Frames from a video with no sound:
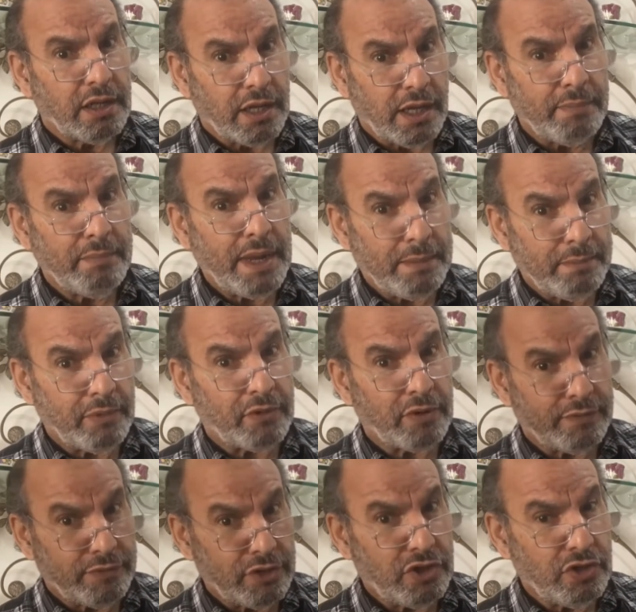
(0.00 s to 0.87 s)
a
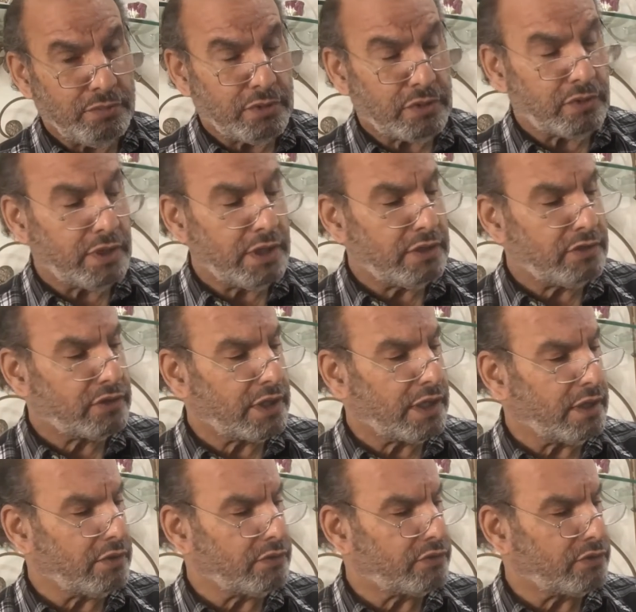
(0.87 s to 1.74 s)
member of the Human Rights
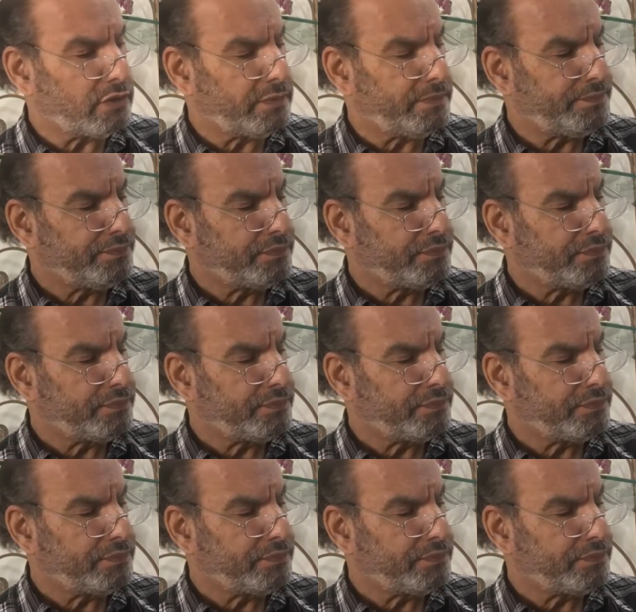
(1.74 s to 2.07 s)
Council.